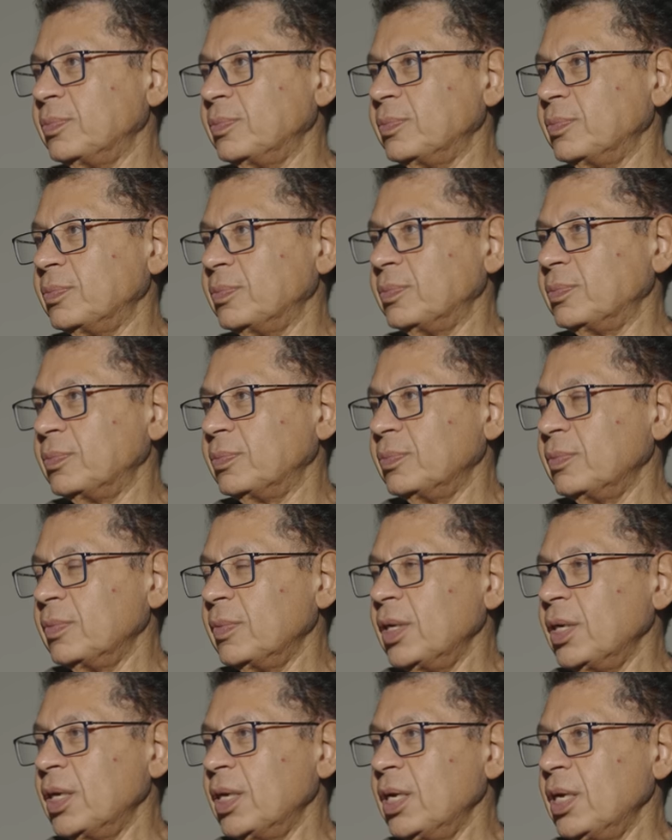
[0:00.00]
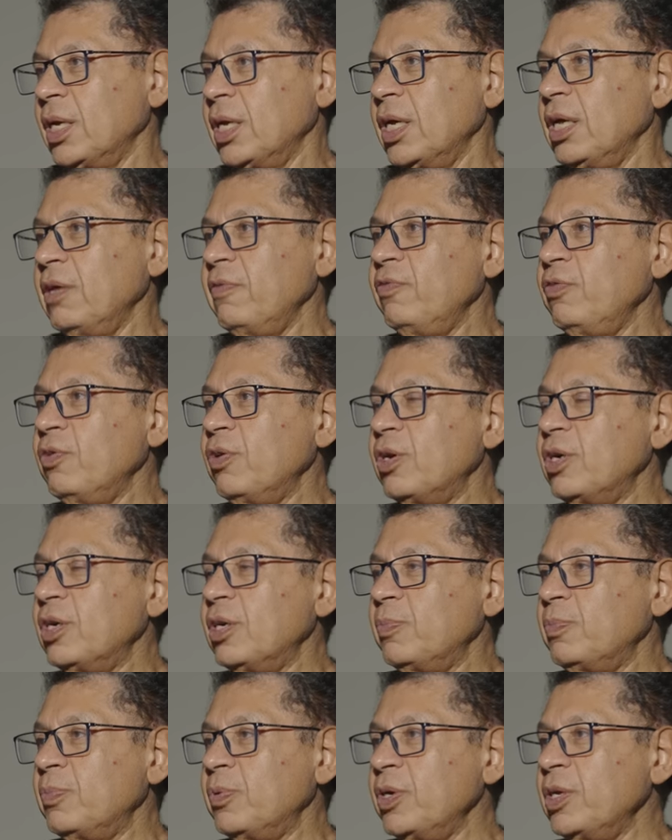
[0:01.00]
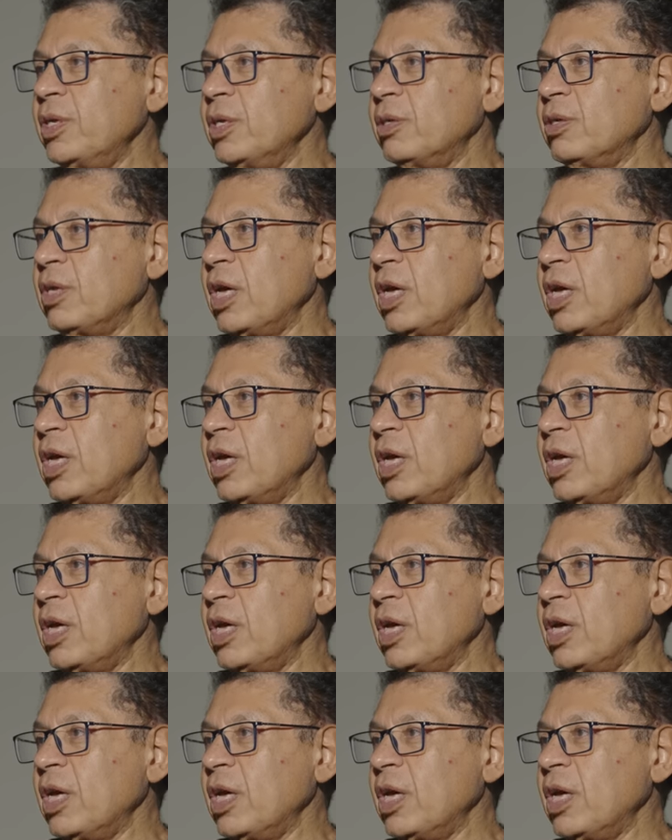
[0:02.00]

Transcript: Mm-hmm. If you are in a point,